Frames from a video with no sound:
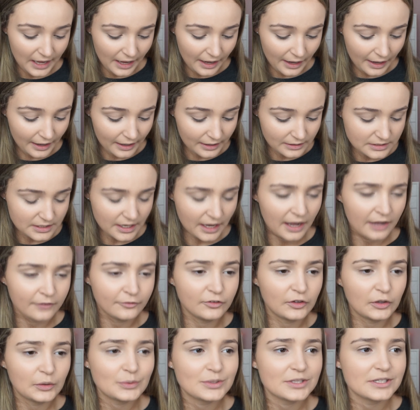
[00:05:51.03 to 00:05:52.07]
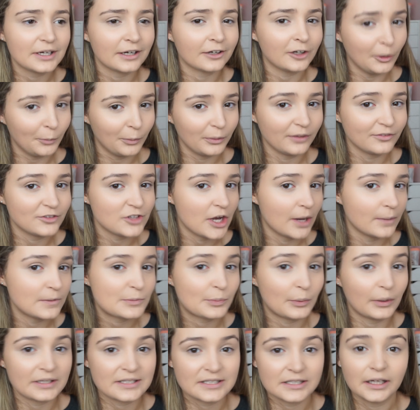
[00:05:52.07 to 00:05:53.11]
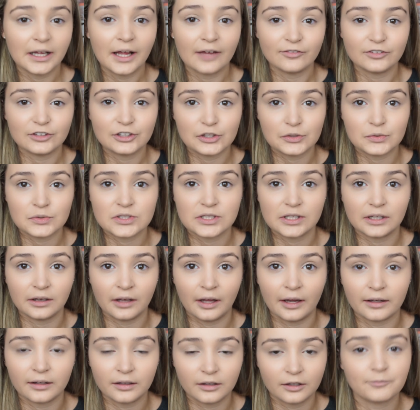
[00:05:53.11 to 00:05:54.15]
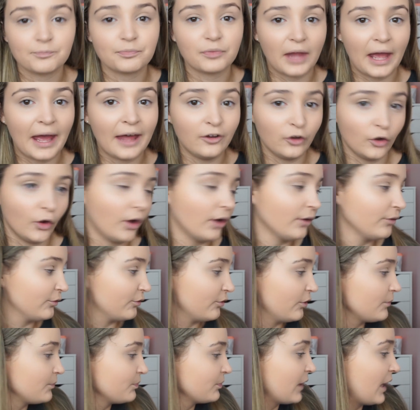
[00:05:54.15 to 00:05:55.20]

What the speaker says: And I've used it a couple of times, but I still haven't used it like enough.